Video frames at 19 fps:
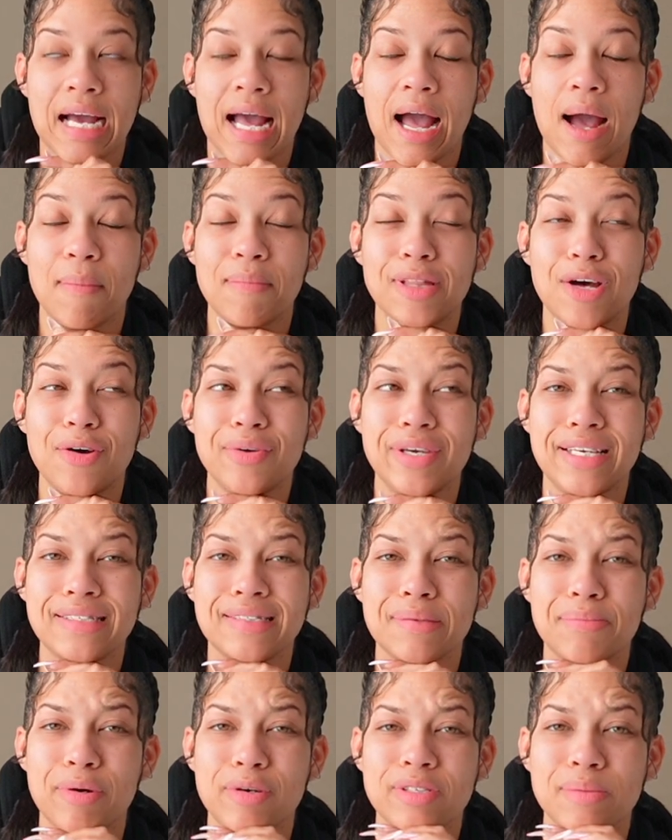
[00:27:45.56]
I'm low-key
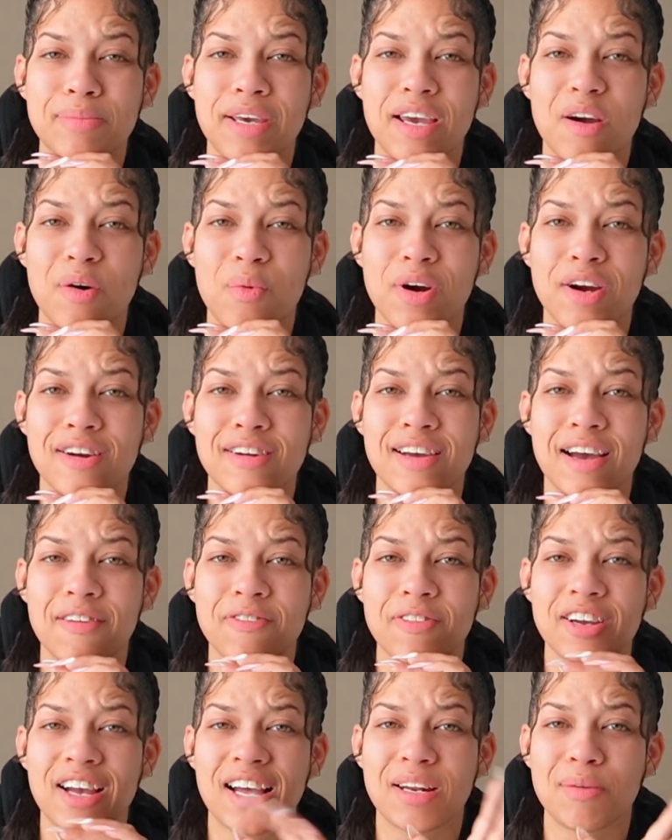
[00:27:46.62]
supposed to be at work. I
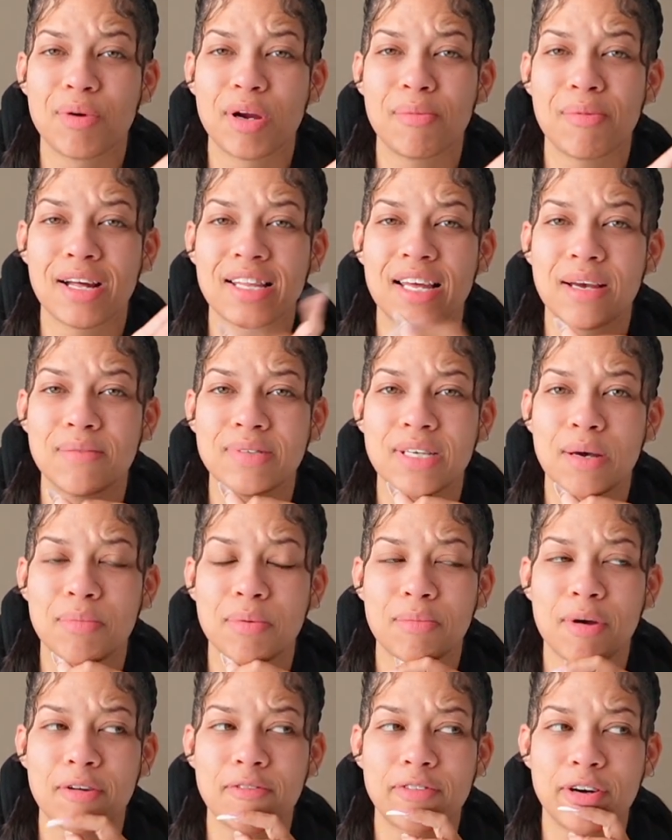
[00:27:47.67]
forgot to bring my laptop and
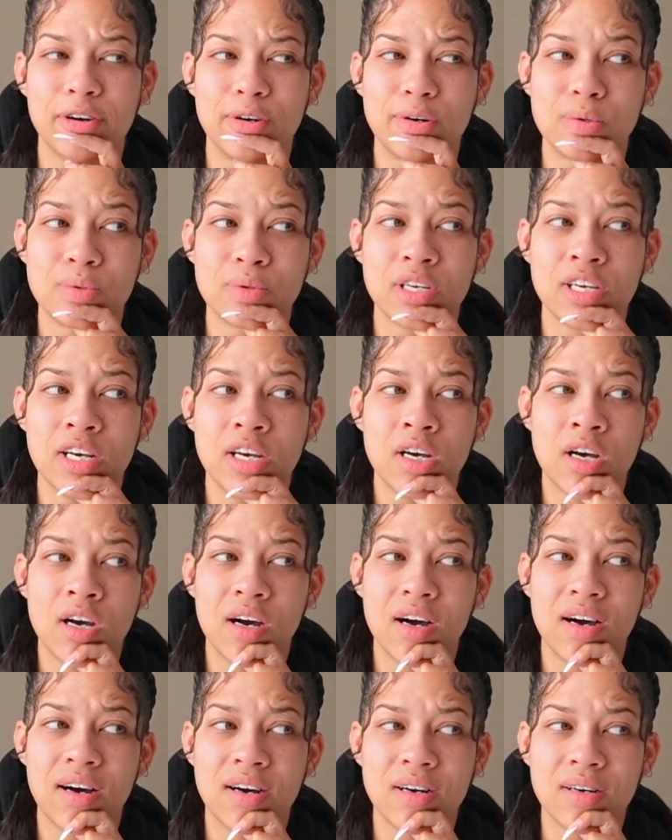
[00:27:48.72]
my phone.
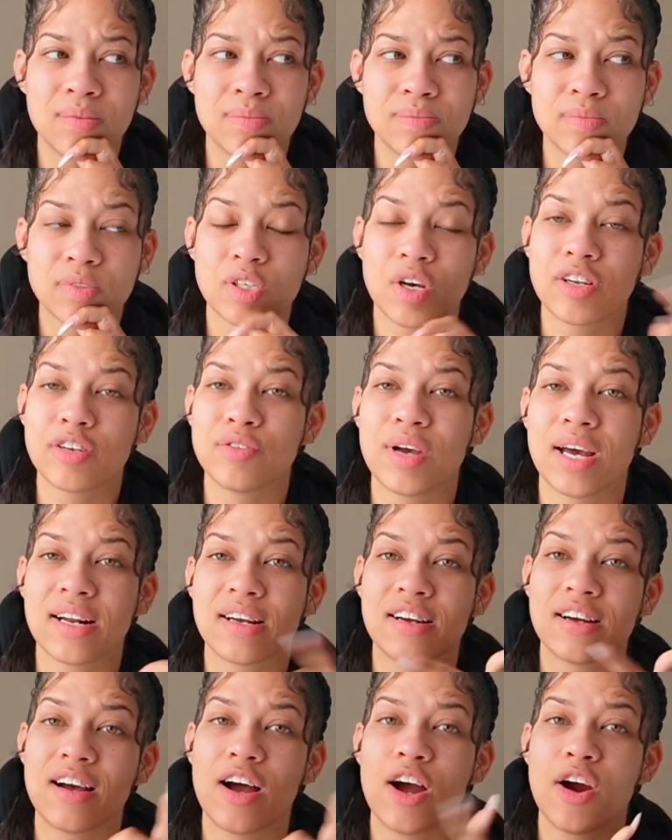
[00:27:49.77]
Um, so I do
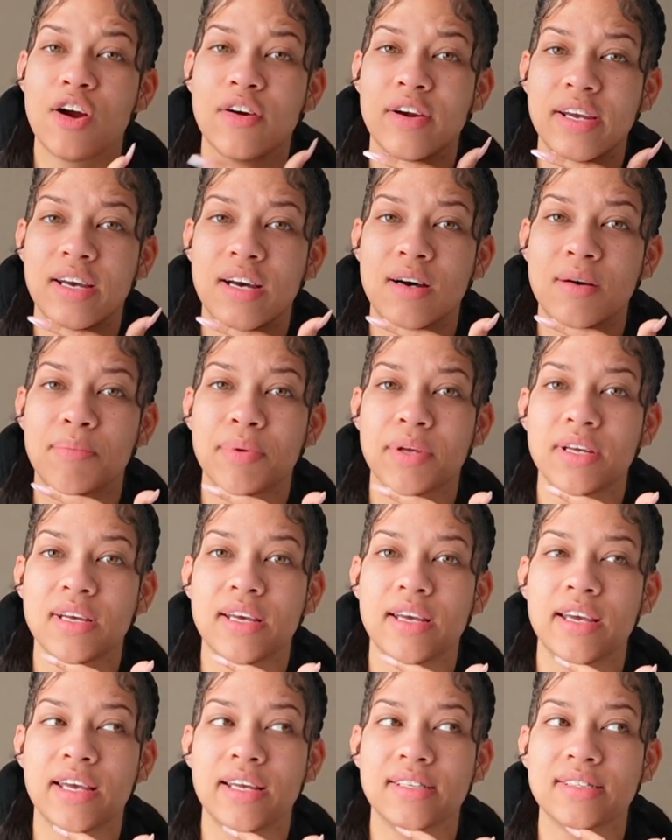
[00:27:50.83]
gotta hurry up
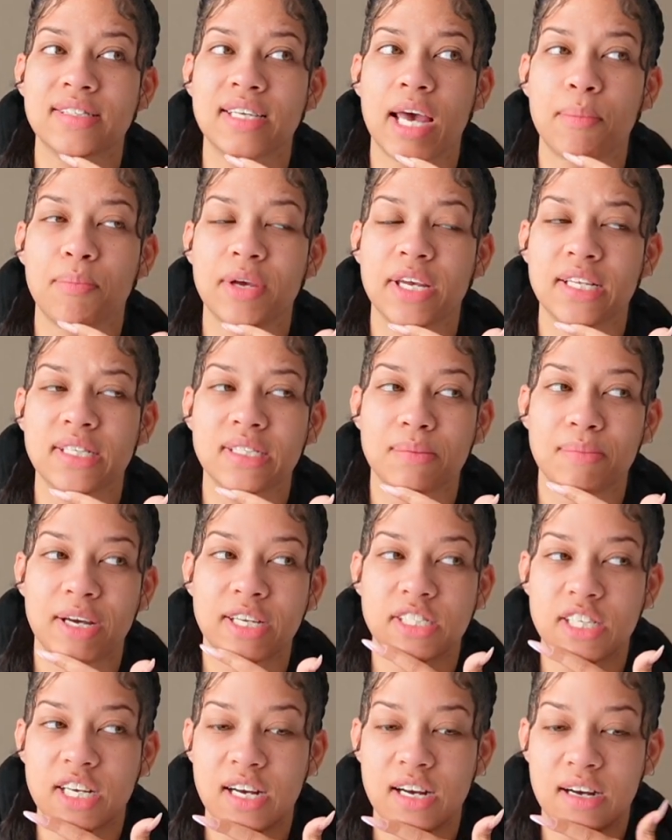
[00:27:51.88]
and tap into my
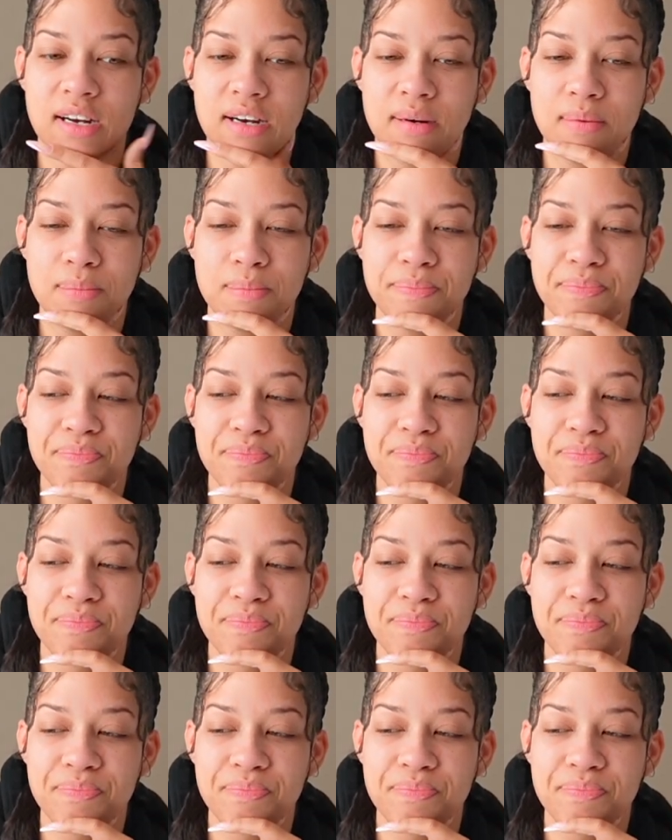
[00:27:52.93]
job.